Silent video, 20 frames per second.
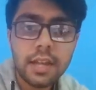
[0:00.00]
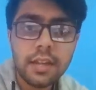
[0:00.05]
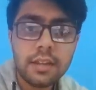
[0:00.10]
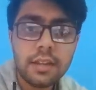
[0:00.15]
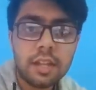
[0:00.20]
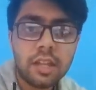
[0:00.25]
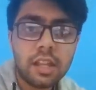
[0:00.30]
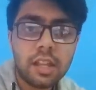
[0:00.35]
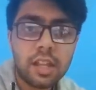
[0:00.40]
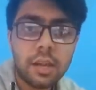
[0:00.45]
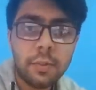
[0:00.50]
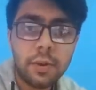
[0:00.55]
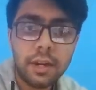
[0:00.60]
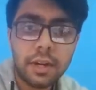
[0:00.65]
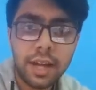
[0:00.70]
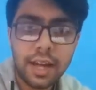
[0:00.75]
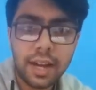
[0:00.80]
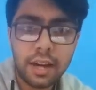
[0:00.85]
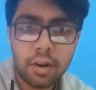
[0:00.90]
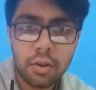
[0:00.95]
Just remember
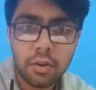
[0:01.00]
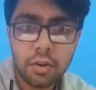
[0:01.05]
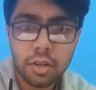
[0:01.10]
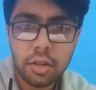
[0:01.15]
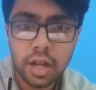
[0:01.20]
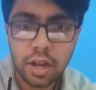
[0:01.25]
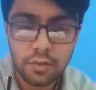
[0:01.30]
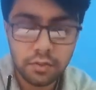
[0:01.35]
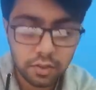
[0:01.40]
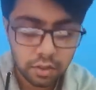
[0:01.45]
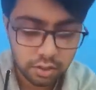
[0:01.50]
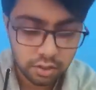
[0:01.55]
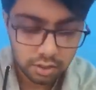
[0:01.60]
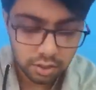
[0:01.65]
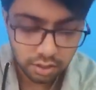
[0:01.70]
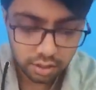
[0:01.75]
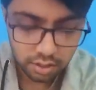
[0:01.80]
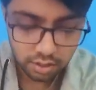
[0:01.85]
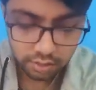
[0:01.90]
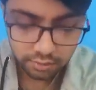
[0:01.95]
diagnosing after
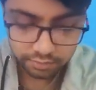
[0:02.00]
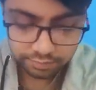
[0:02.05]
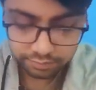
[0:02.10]
this.